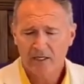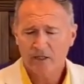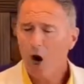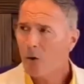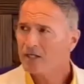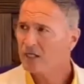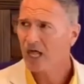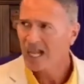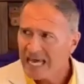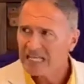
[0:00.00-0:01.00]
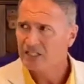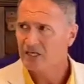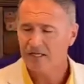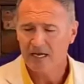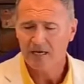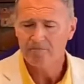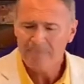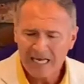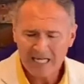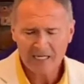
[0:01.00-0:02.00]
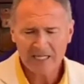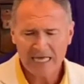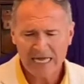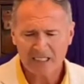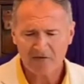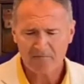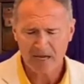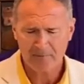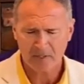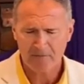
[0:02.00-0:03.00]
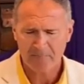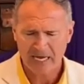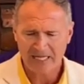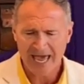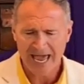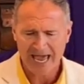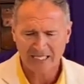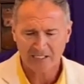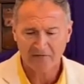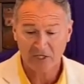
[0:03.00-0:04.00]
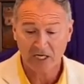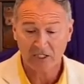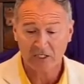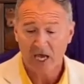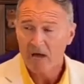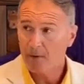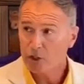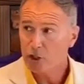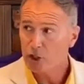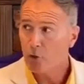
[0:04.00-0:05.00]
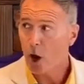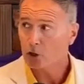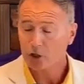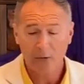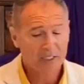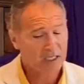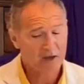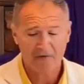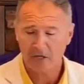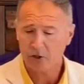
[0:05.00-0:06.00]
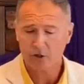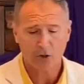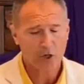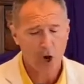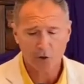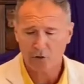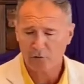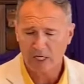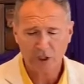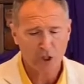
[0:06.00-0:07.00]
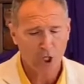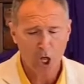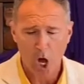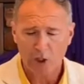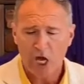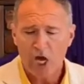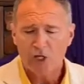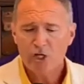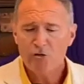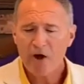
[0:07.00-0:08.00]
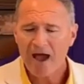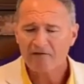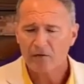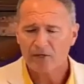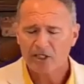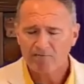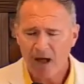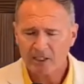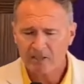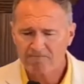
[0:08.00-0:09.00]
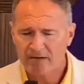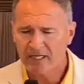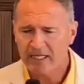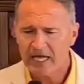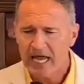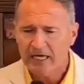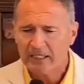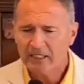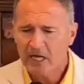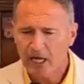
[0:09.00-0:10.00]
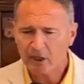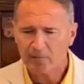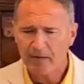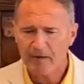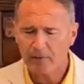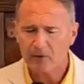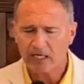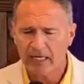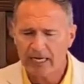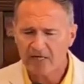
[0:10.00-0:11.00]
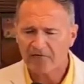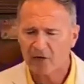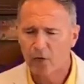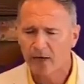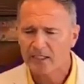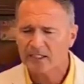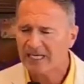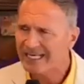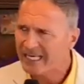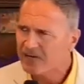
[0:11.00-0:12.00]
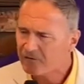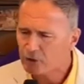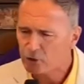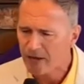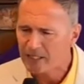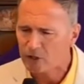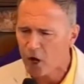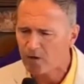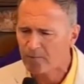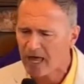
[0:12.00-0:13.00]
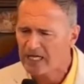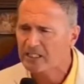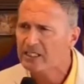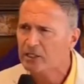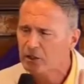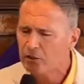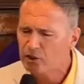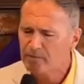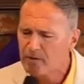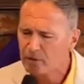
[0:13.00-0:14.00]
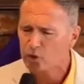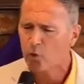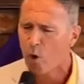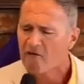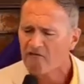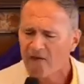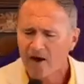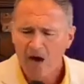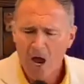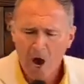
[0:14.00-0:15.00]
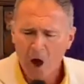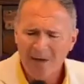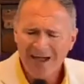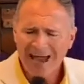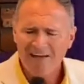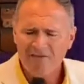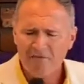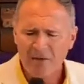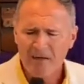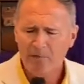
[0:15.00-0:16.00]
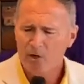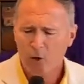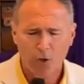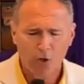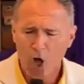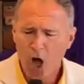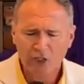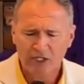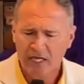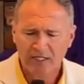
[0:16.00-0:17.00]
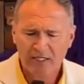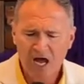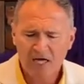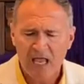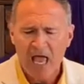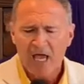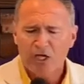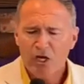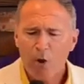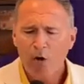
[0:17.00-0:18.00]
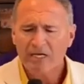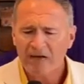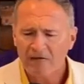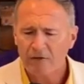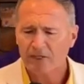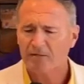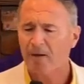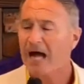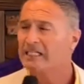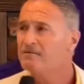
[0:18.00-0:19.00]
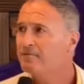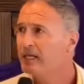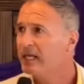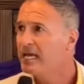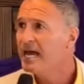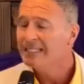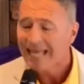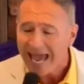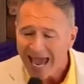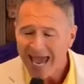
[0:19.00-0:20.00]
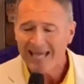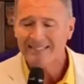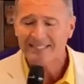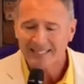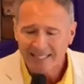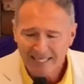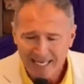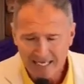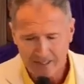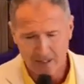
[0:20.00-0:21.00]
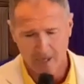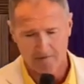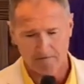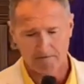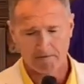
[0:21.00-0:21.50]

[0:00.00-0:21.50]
Going to the least and meeting the needs of people and be in the hands of Jesus. But you also as individuals are called to reach the lost. You have the responsibility to touch people, to influence, to infiltrate dark places, to do spiritual warfare on behalf of people who are lost and undone. You are given the responsibility to add to the kingdom.